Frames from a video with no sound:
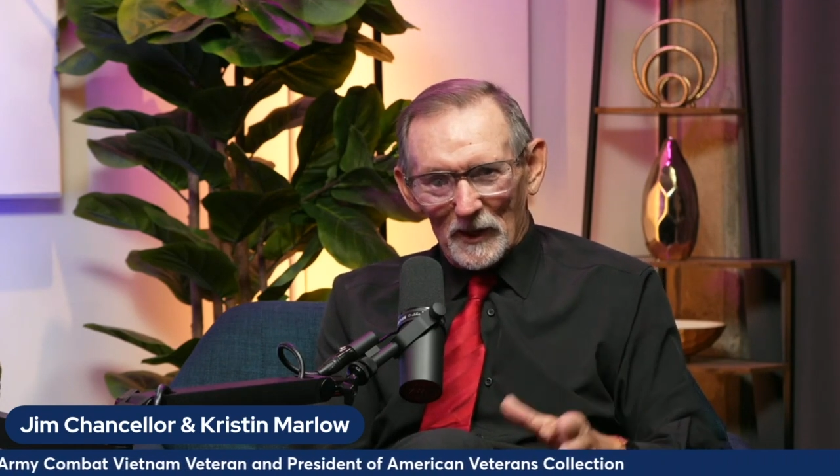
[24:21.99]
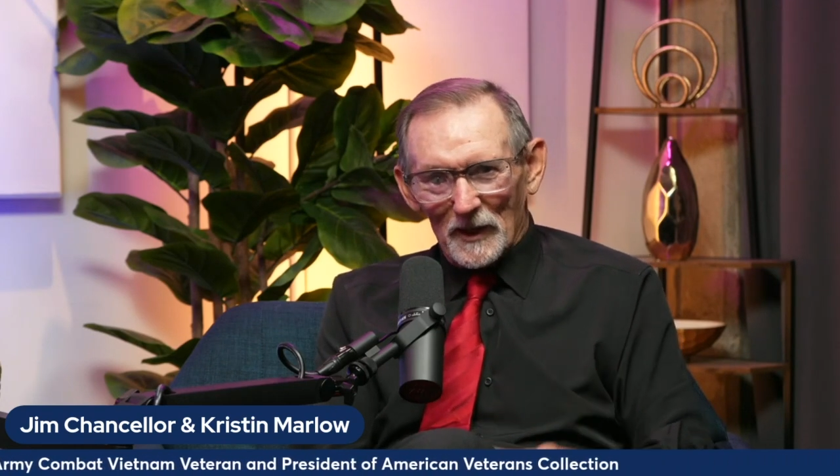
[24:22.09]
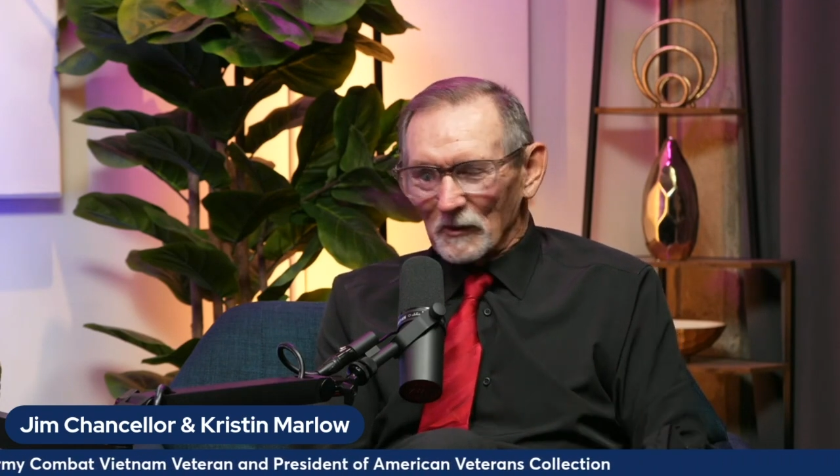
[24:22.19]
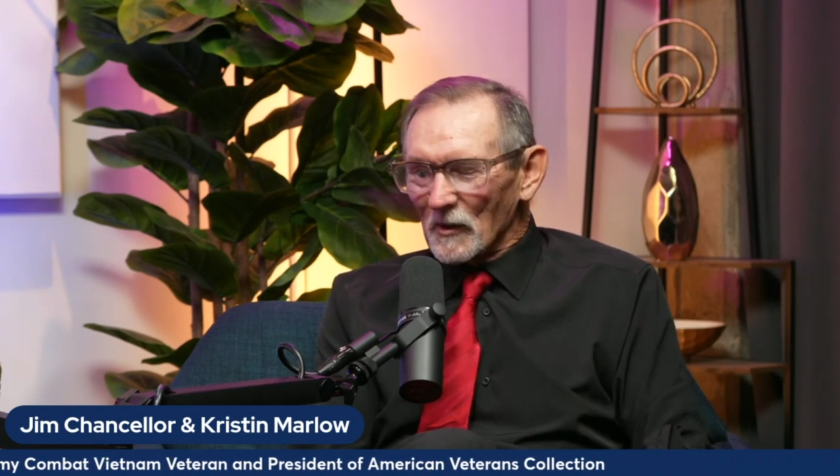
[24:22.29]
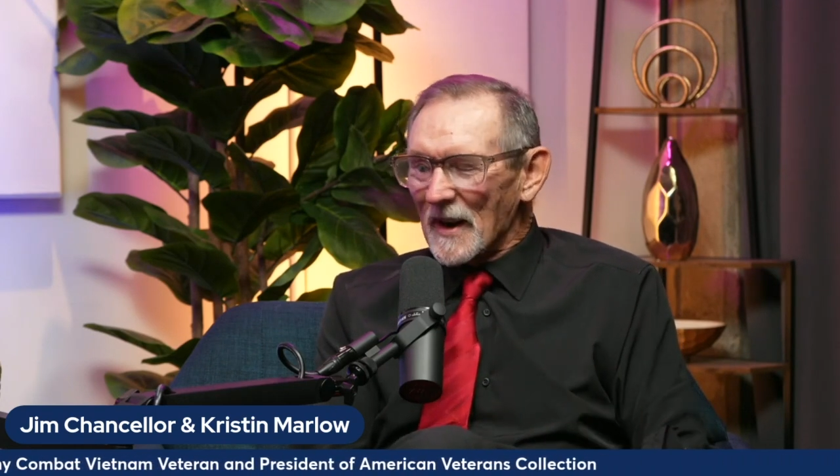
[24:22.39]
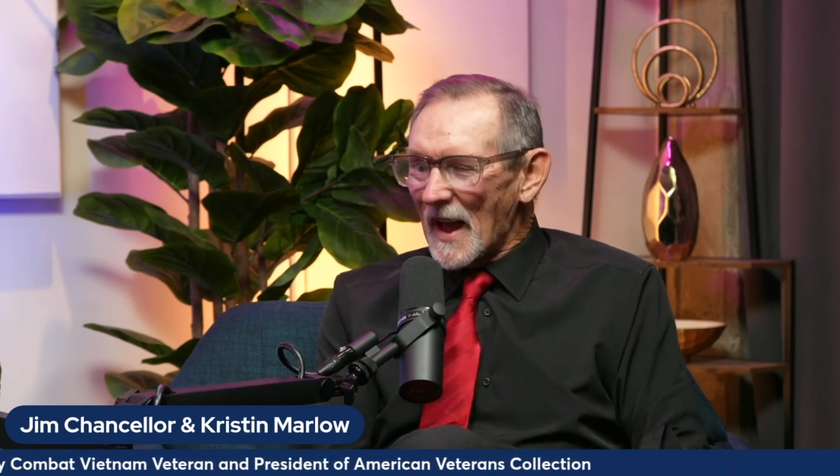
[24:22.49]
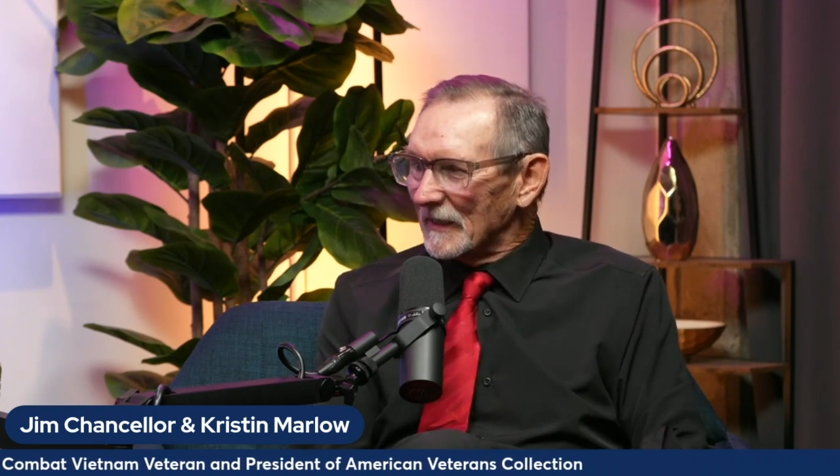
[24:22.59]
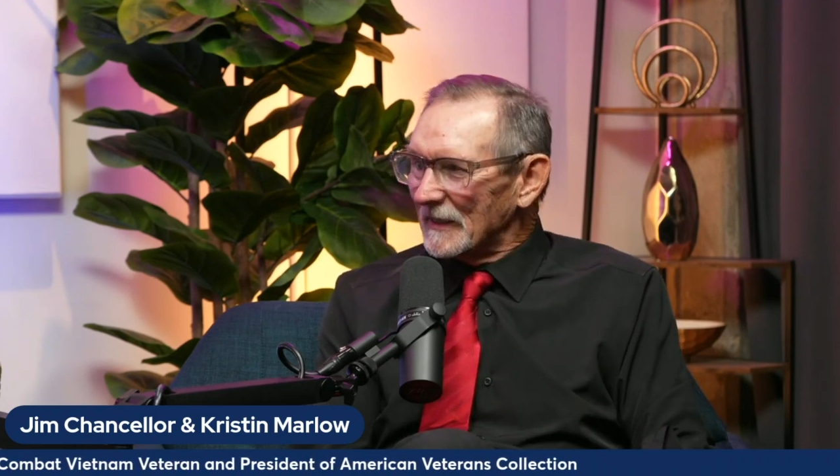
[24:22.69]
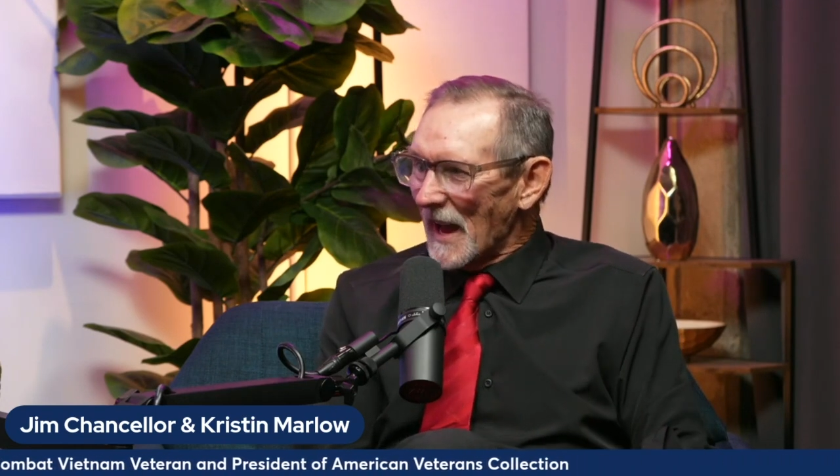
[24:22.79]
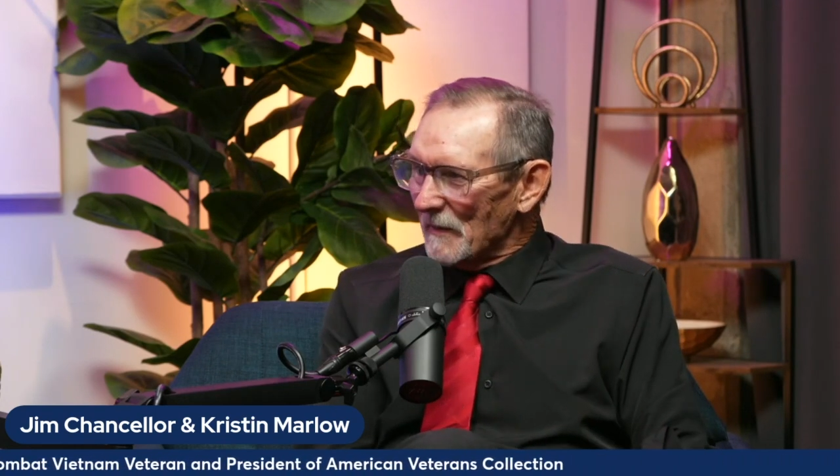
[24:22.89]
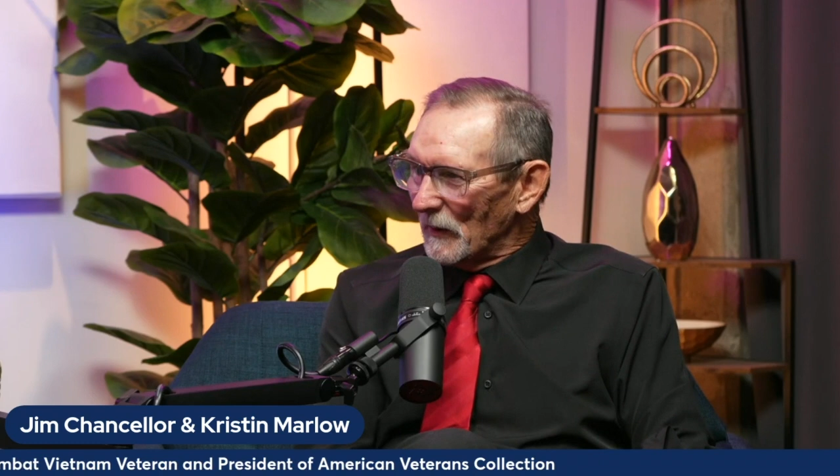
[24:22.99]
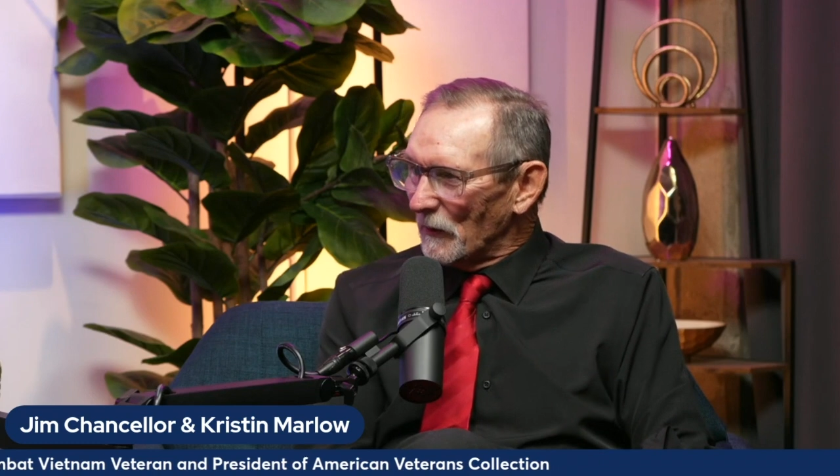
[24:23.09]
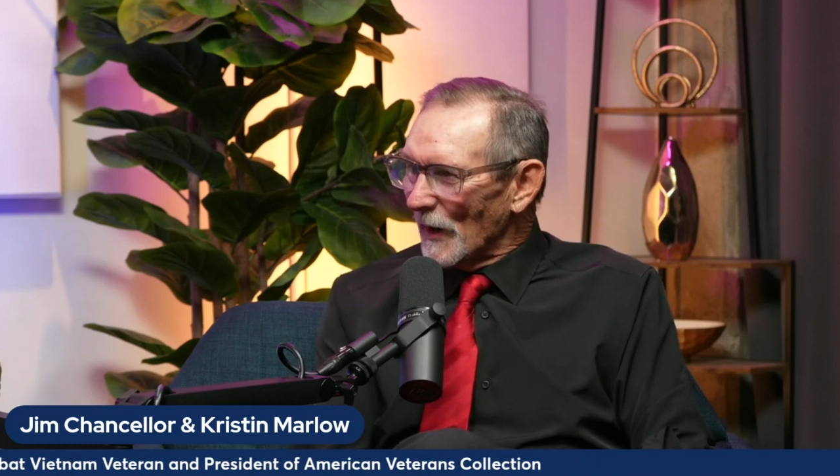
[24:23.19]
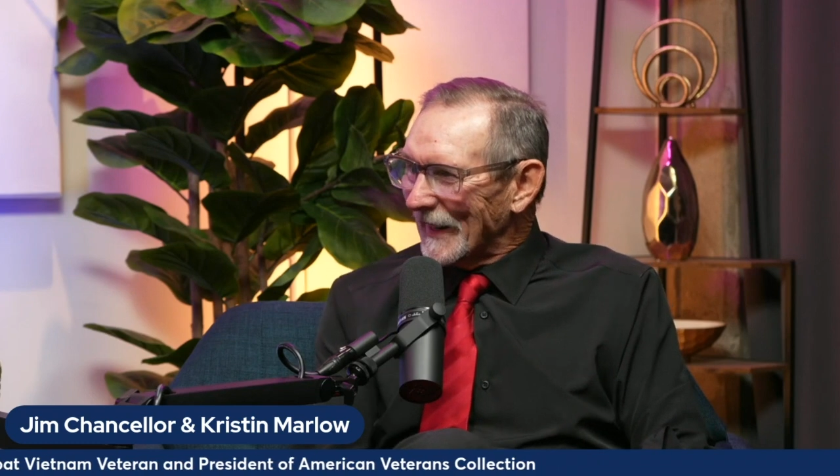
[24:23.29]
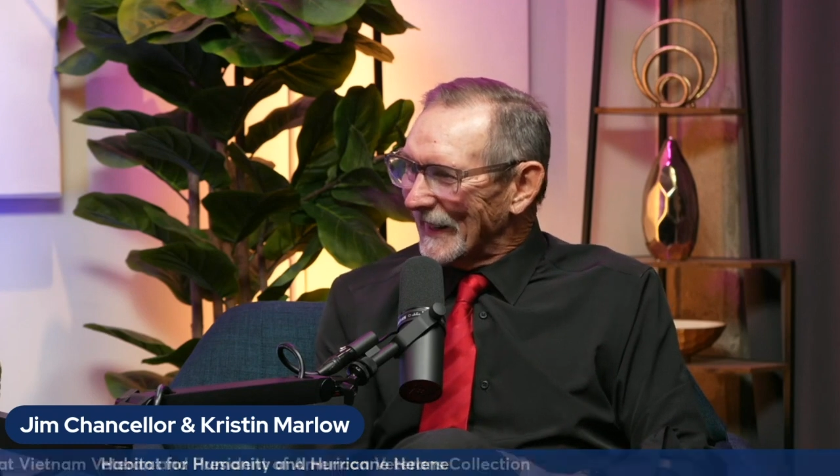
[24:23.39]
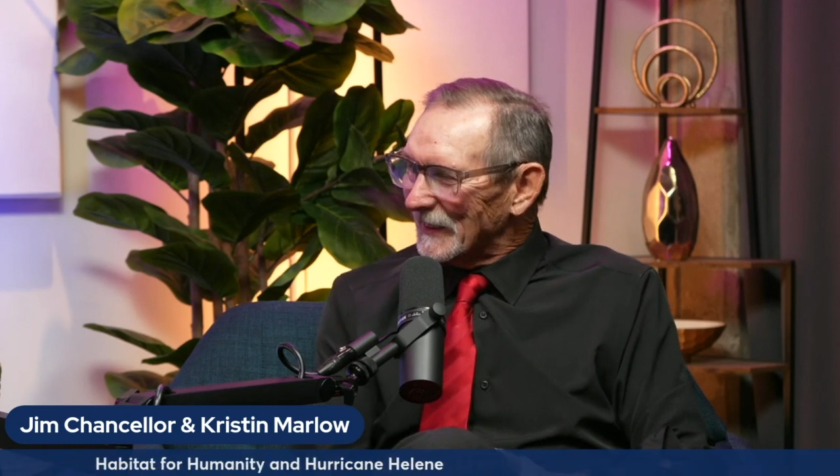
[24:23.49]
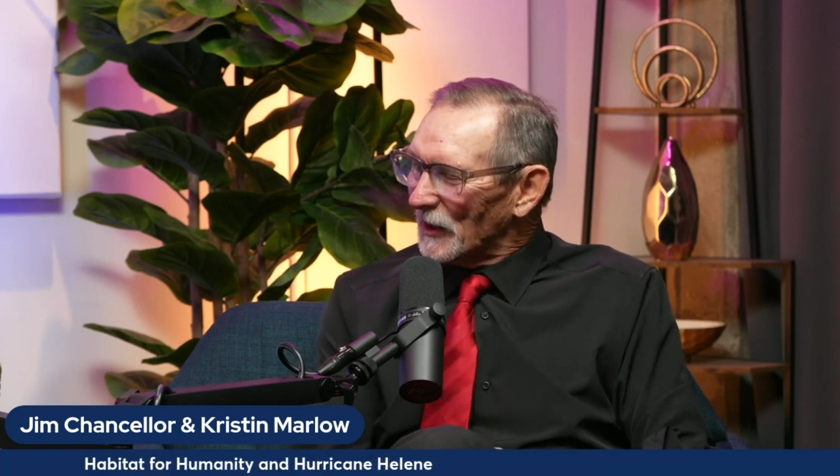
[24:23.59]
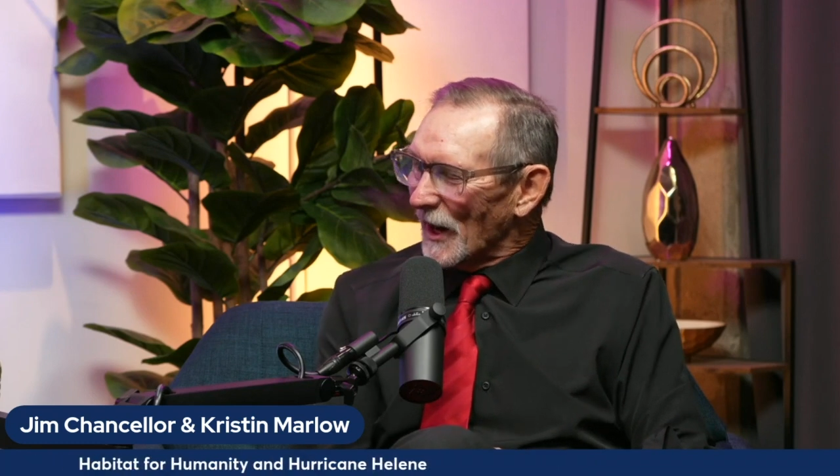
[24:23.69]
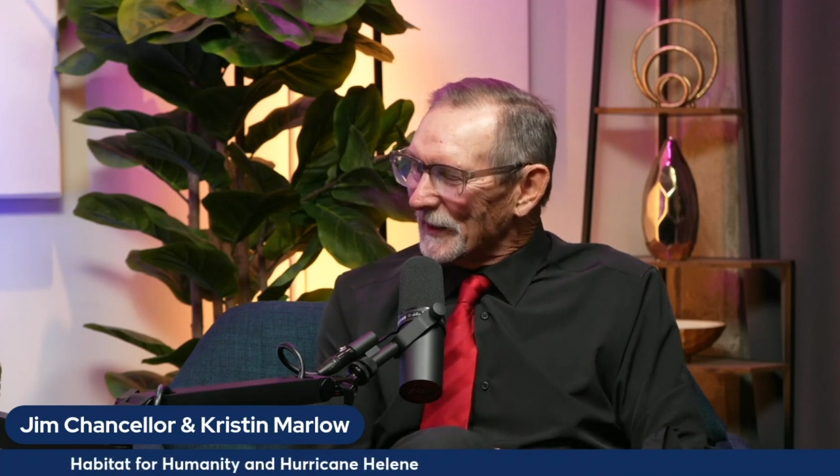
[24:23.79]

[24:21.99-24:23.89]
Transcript: going to run out of time before I get to talk